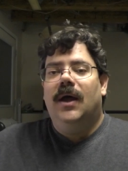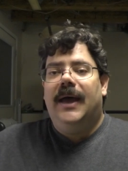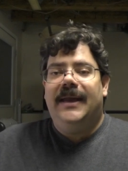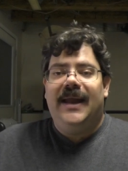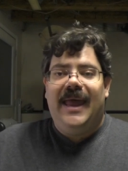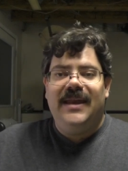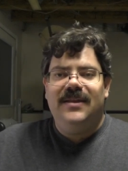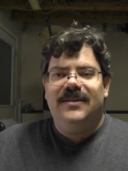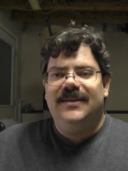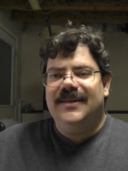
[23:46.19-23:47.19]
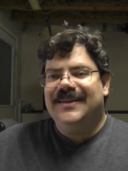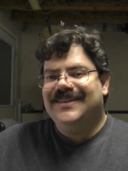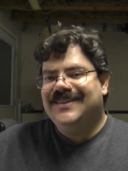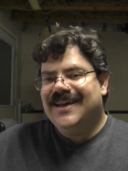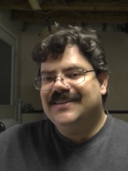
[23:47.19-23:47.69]
And anything
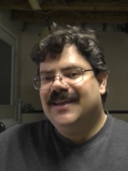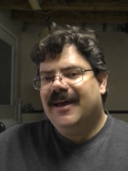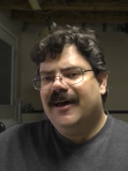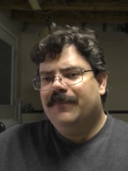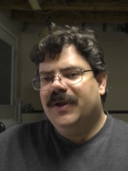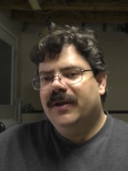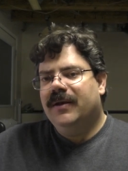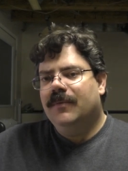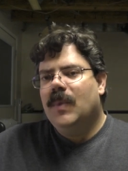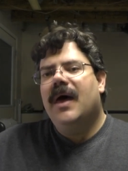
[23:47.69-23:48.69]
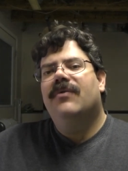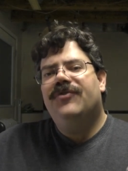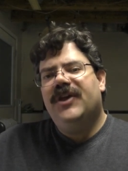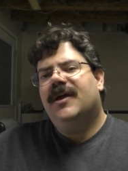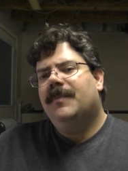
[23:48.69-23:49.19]
that does happen,
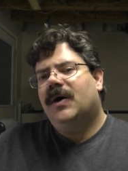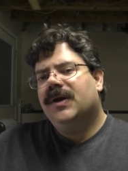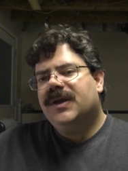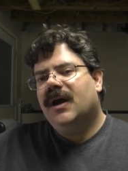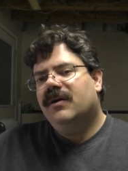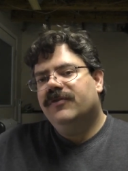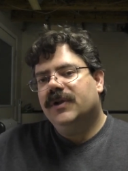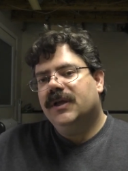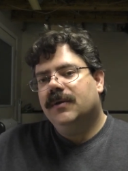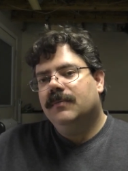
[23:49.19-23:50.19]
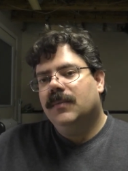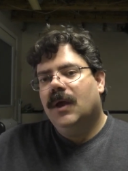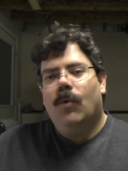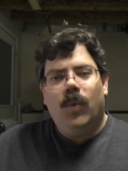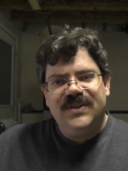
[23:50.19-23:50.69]
think about it carefully.
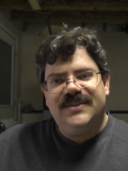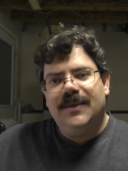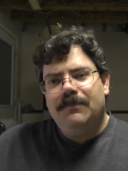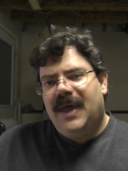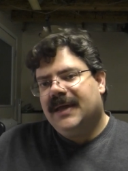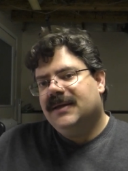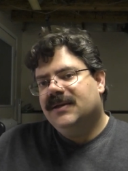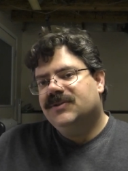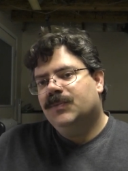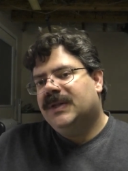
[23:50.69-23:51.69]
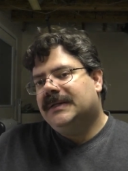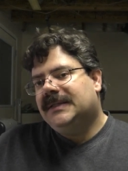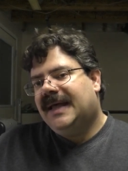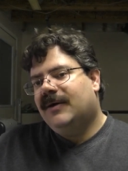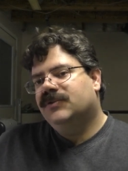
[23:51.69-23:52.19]
What's the mechanism that
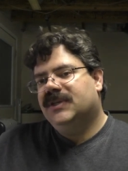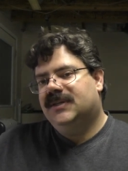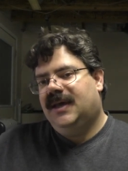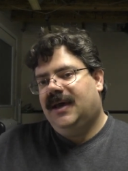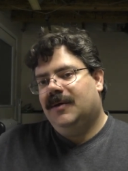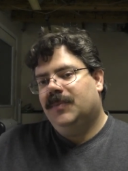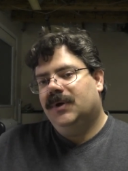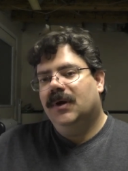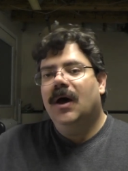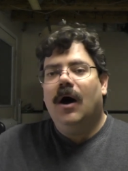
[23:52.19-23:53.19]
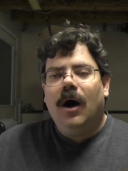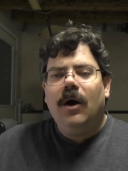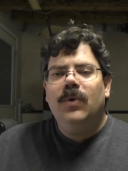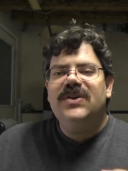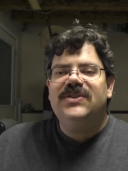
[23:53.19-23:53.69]
allows it to happen?
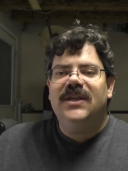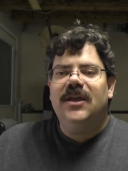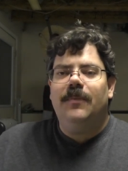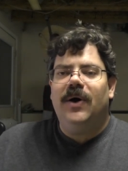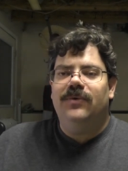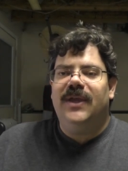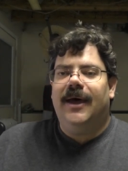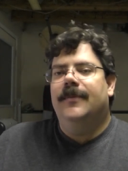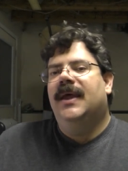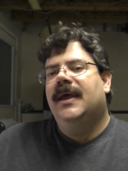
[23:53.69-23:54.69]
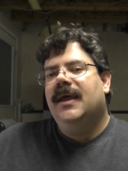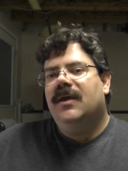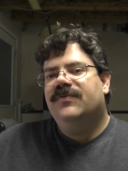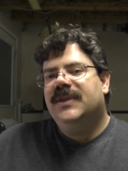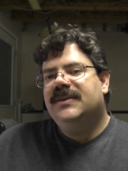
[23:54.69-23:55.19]
Always think about that
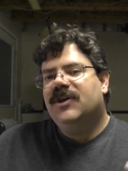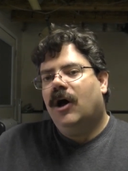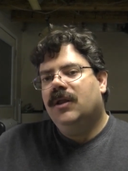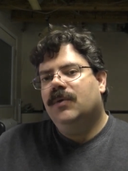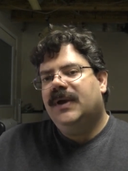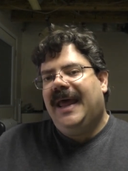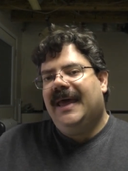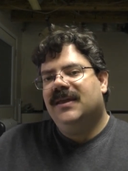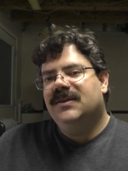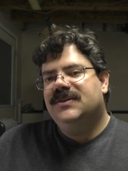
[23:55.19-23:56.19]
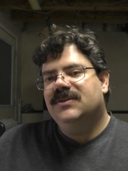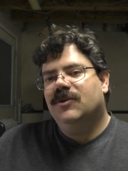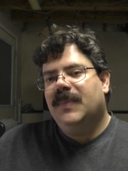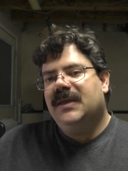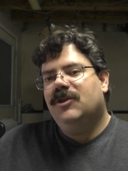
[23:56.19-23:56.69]
if these Hollywood hacking scenes are
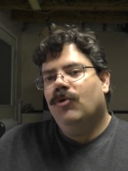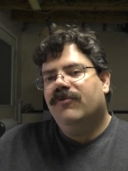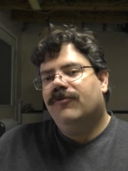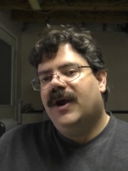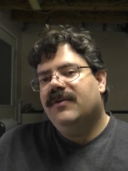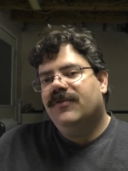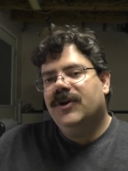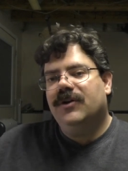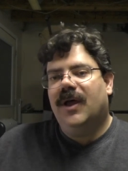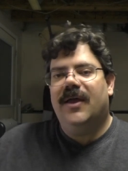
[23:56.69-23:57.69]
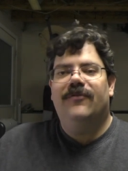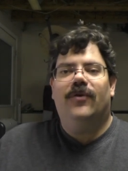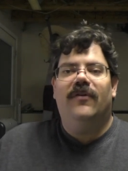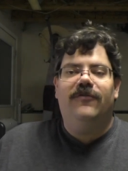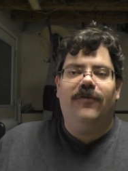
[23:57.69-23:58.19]
making you afraid for your life
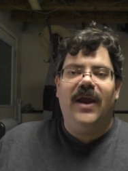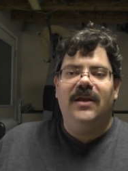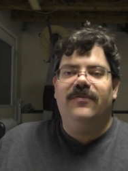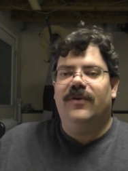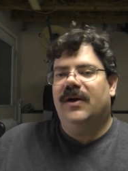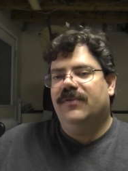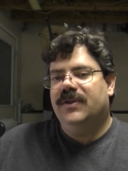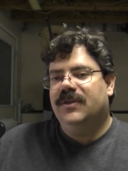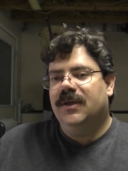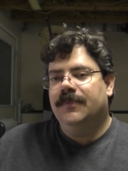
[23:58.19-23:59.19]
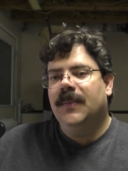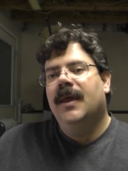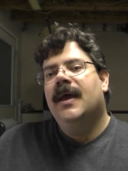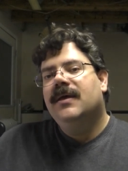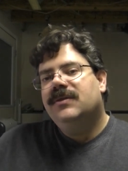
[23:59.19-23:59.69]
or afraid for everything,
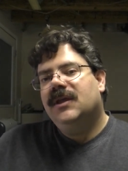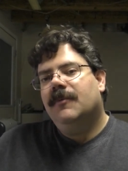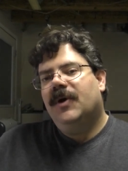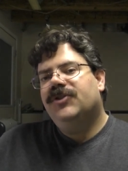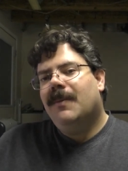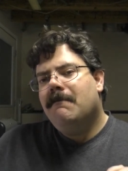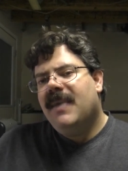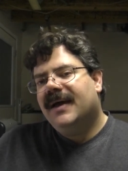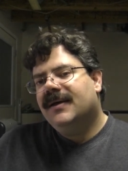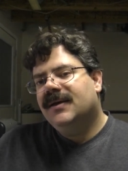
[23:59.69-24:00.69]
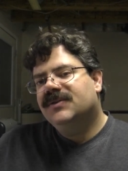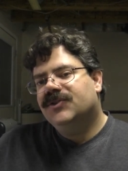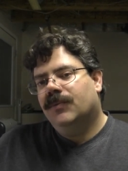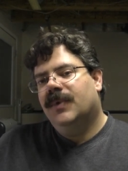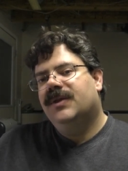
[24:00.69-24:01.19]
think about the mechanism